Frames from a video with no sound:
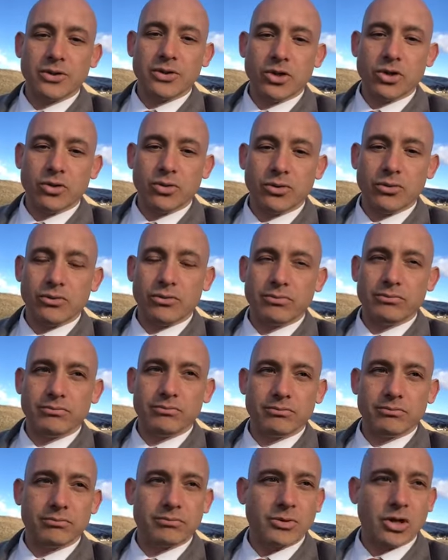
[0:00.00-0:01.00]
You
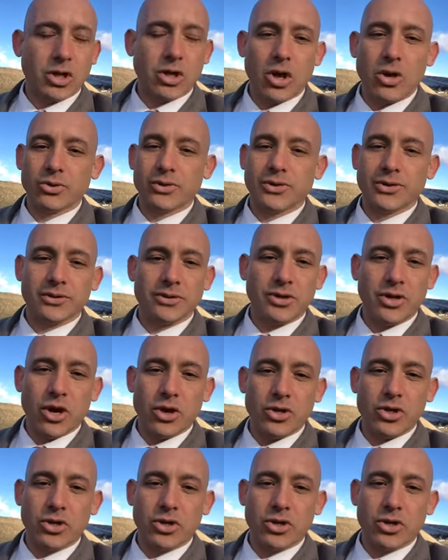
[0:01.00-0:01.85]
close, you know,